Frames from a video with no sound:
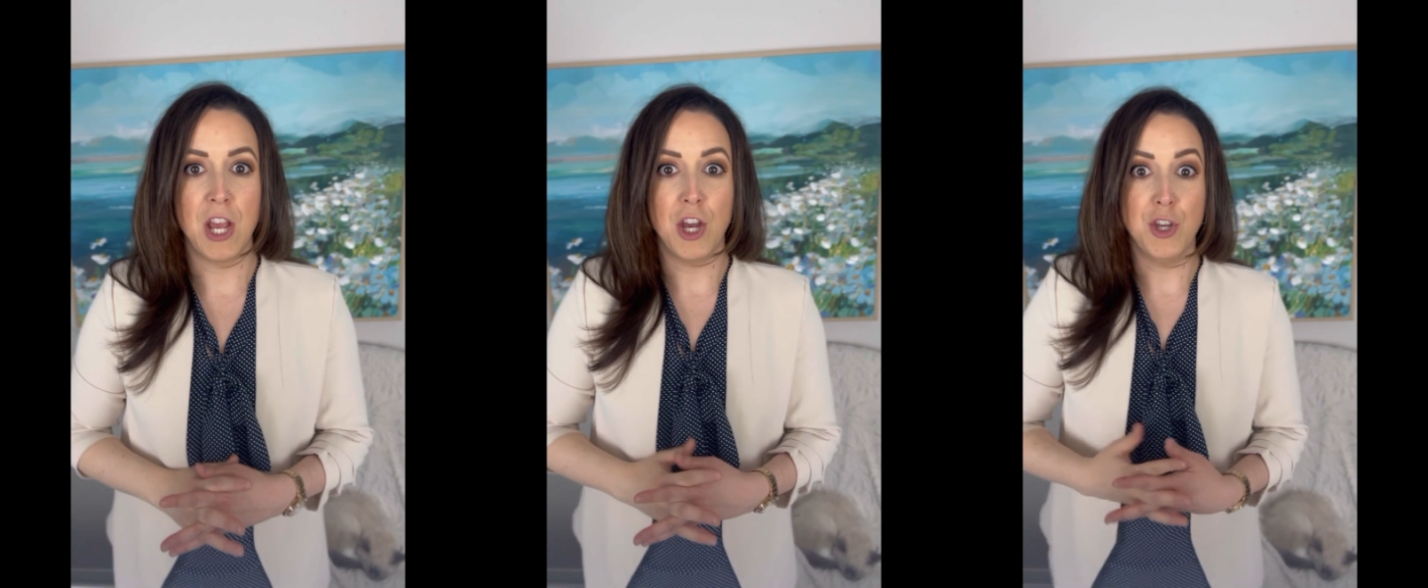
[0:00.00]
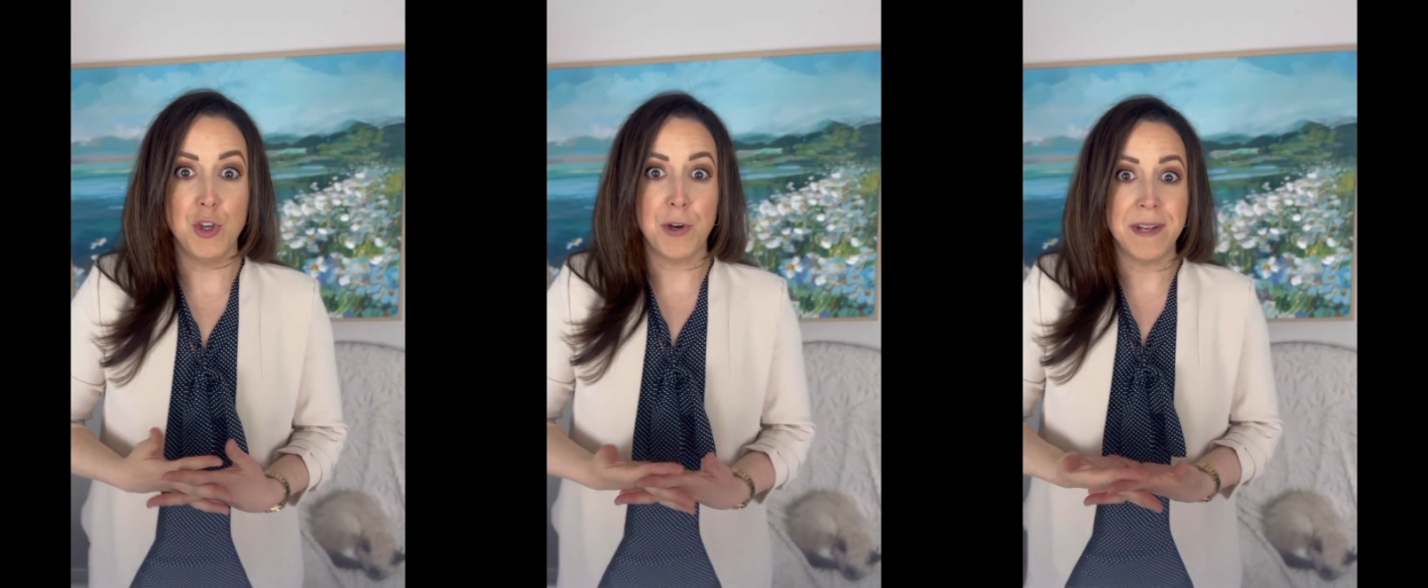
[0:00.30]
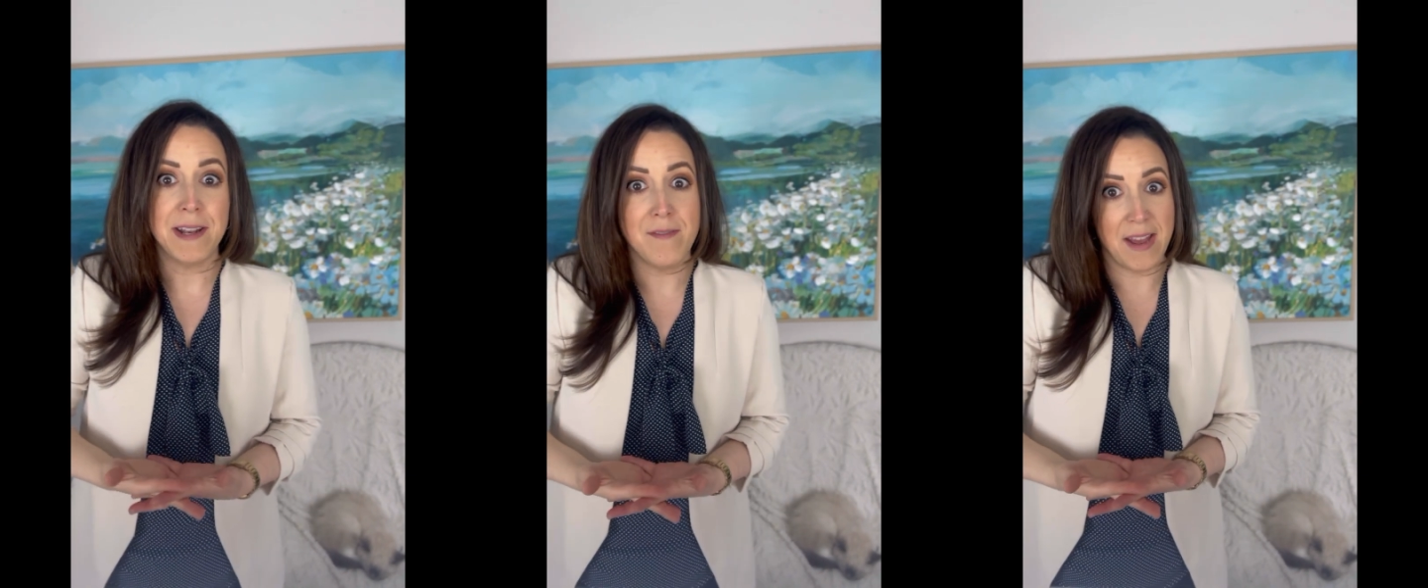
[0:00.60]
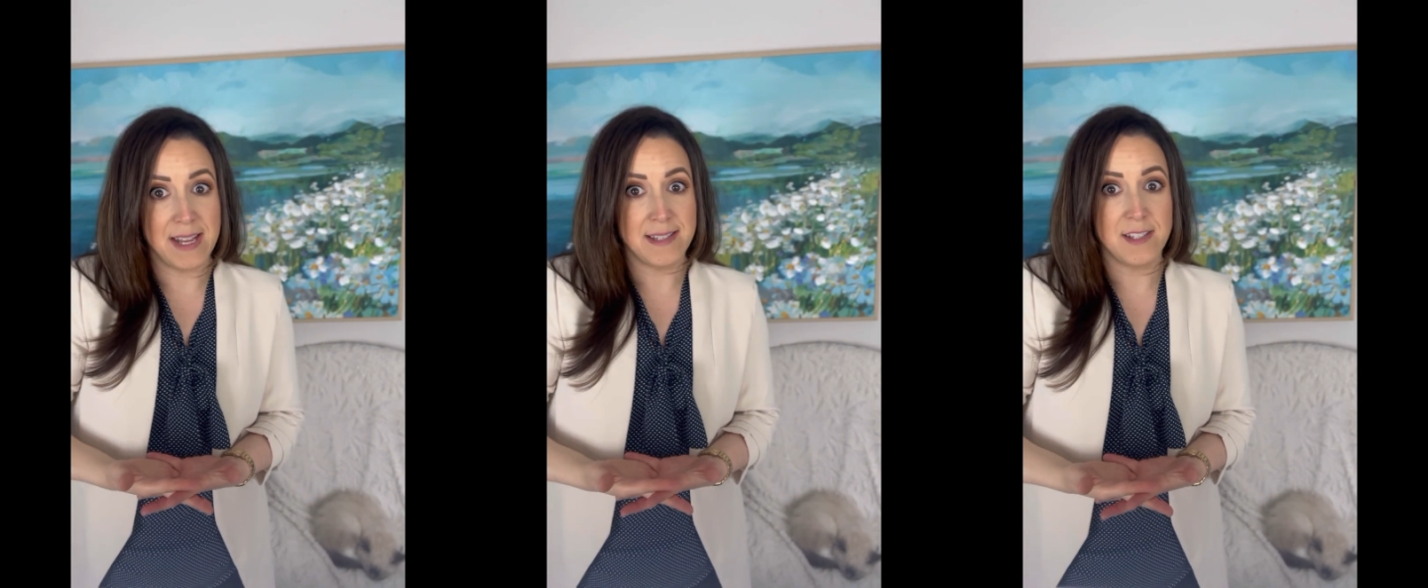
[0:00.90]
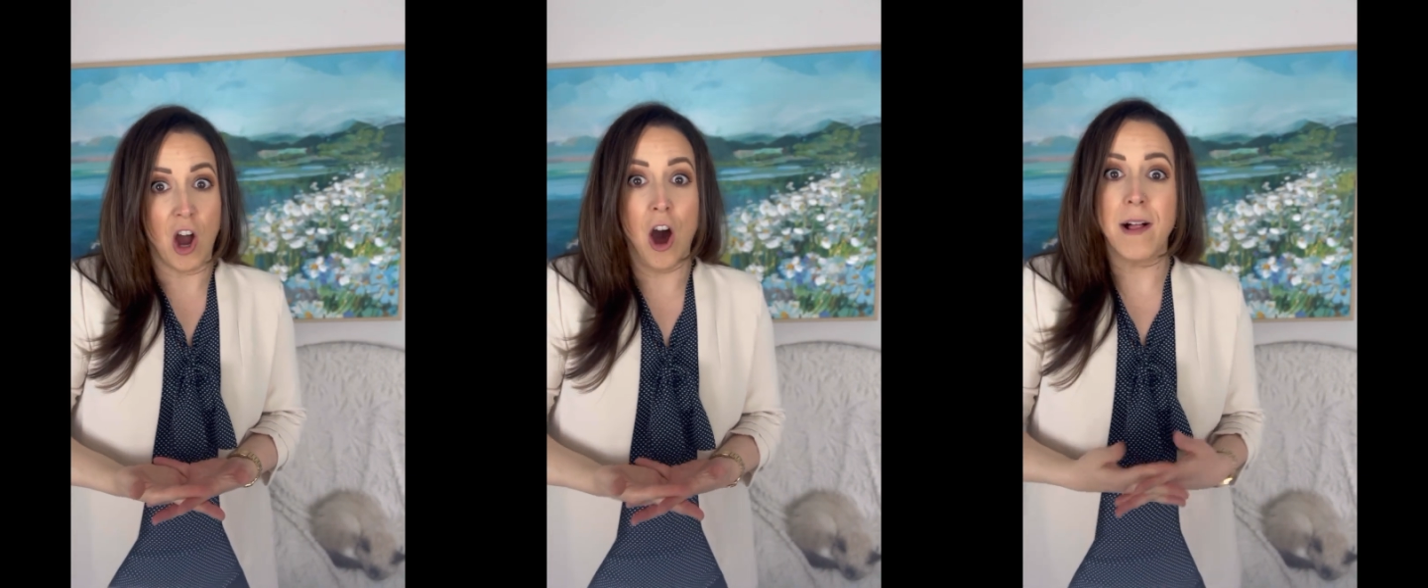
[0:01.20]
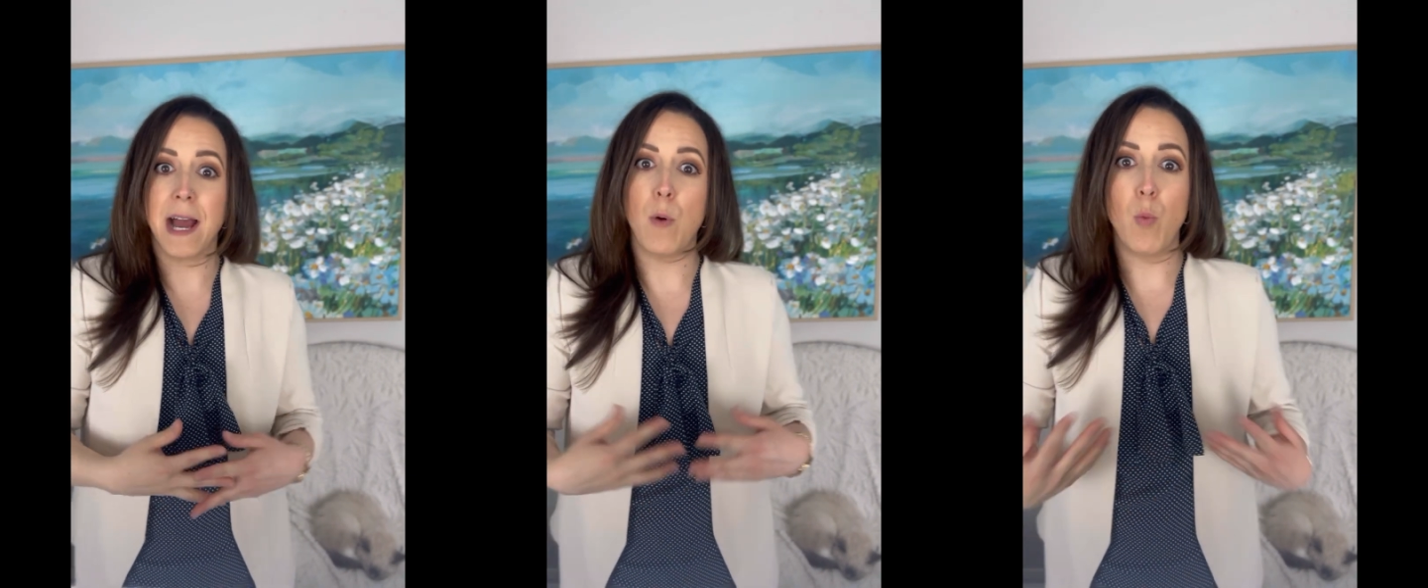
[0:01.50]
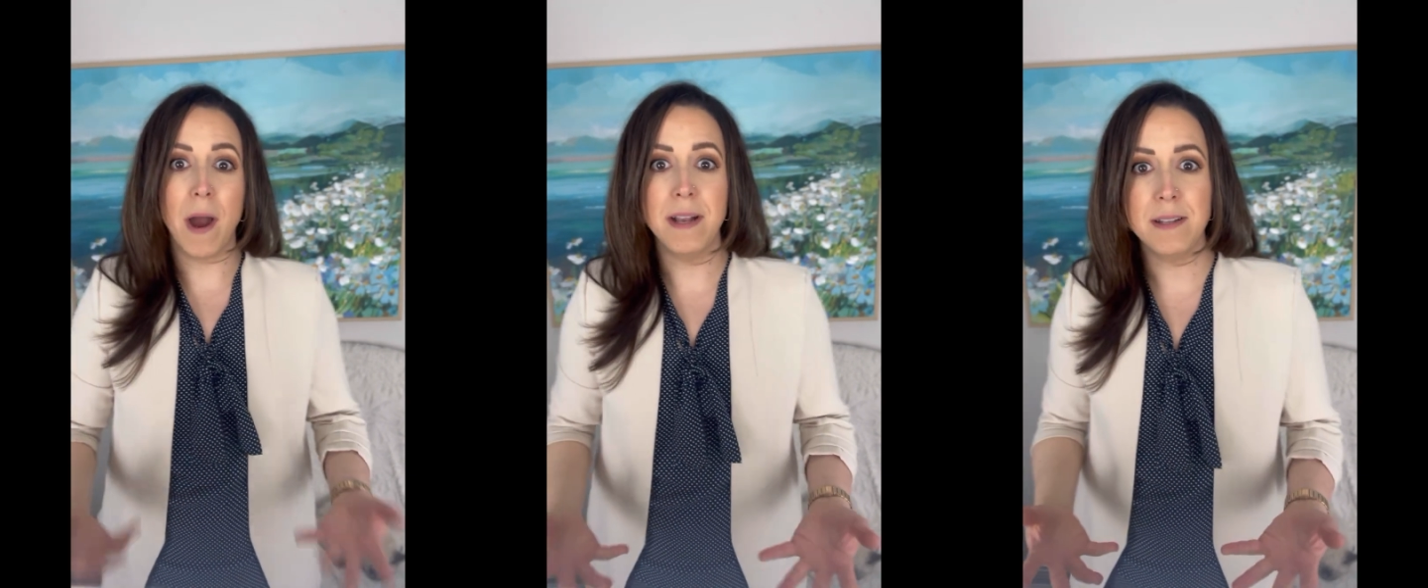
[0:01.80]
You could invest all at
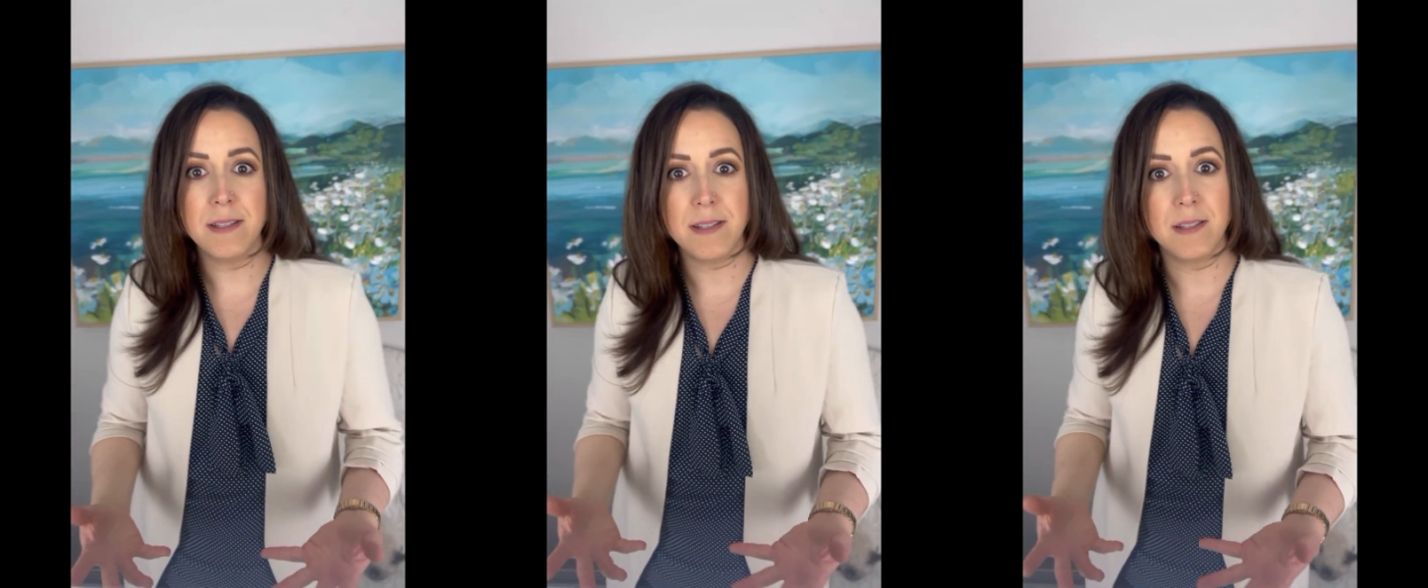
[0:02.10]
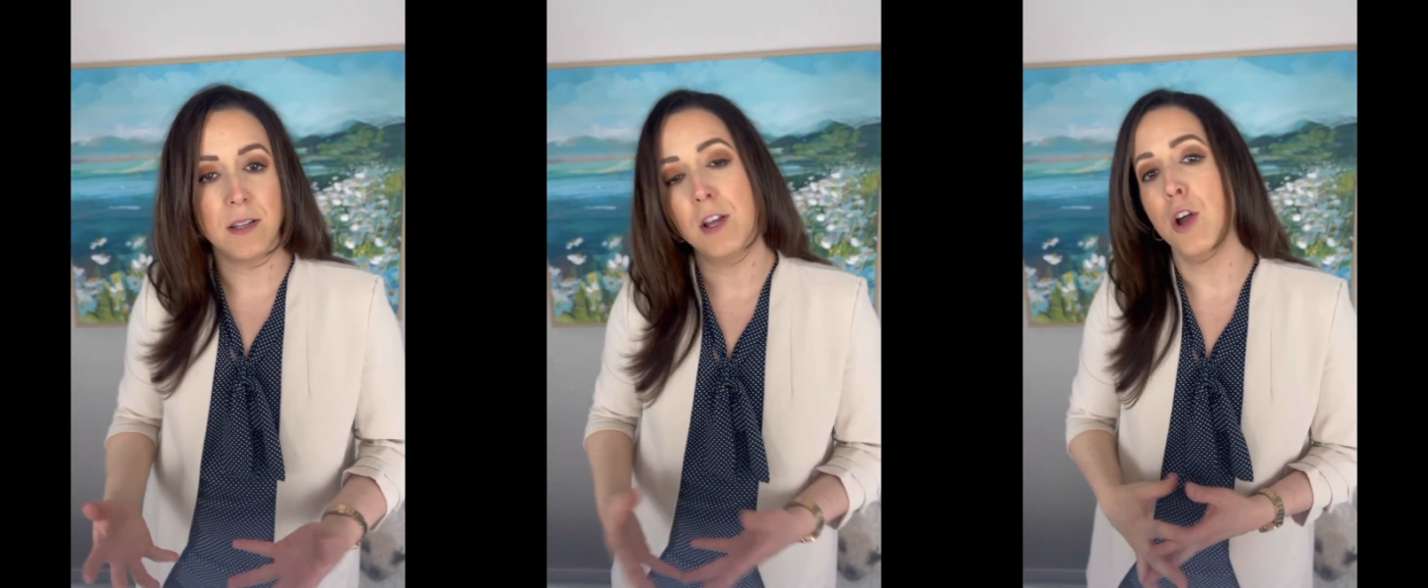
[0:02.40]
once,